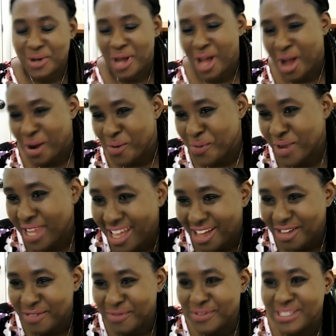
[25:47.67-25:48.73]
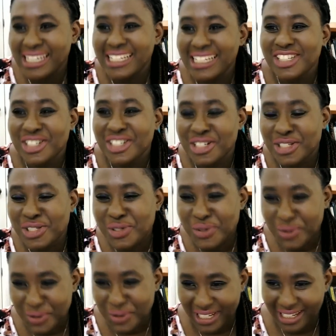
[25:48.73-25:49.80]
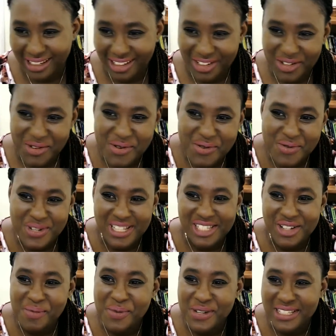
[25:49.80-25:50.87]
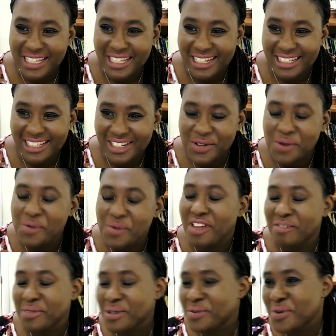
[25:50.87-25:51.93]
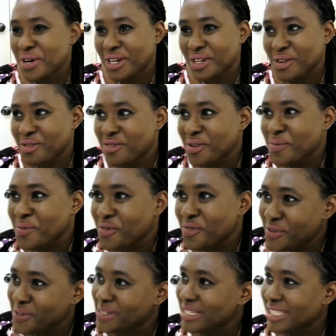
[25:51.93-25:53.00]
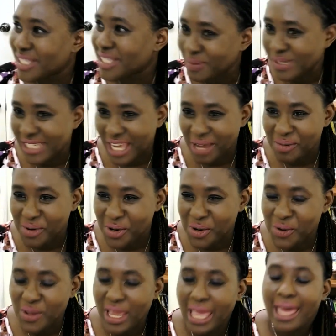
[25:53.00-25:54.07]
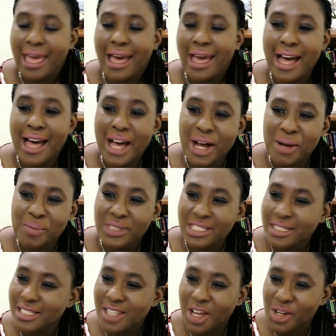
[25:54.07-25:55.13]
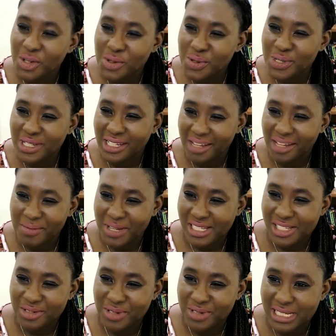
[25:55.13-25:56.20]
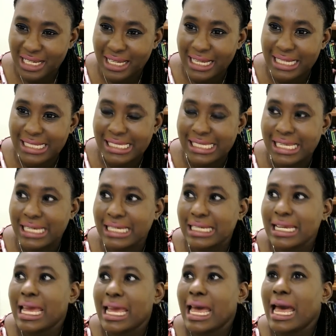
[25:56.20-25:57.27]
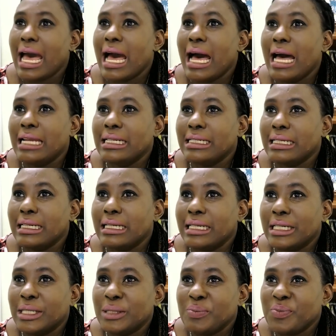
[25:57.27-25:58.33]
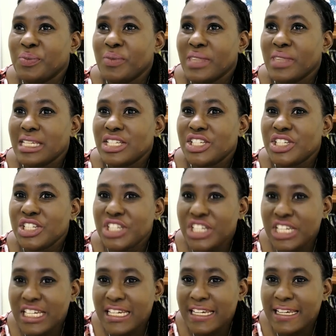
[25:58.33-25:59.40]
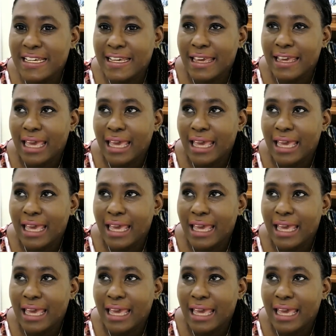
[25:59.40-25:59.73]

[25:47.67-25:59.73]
we have Tanisha Stoney, who is our presenter. We have been working her for some time now. She's not new to the game, as Sarita has said. And she,